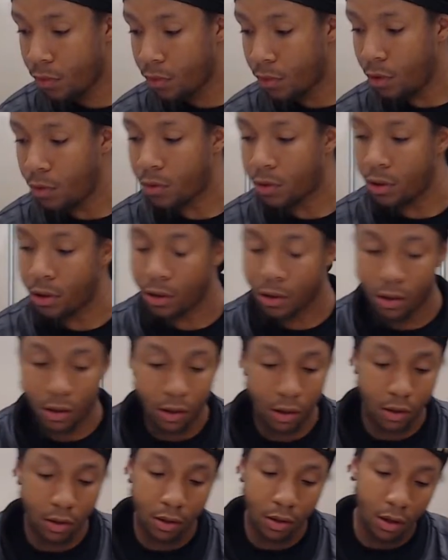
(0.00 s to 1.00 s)
Okay,
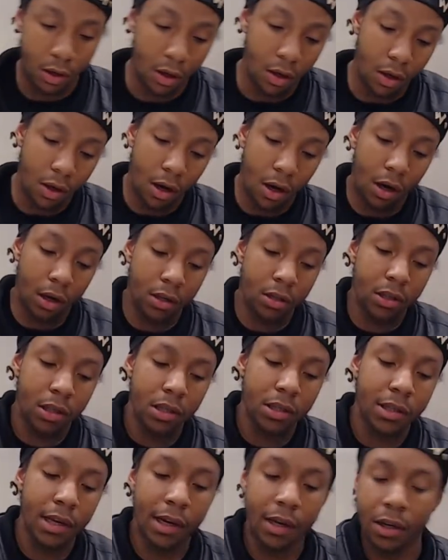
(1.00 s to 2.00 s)
come. All right,
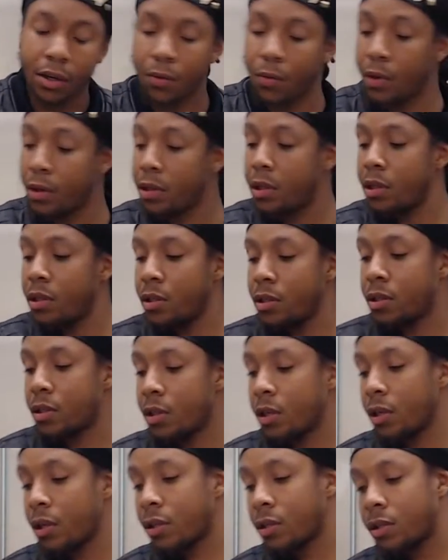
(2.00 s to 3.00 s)
let's get 2 Corinthians
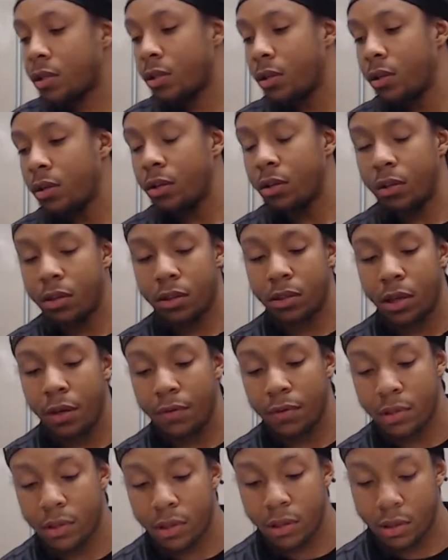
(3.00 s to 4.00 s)
6 and
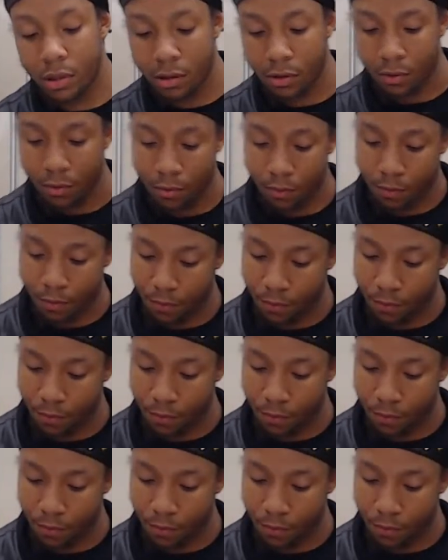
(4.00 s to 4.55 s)
17.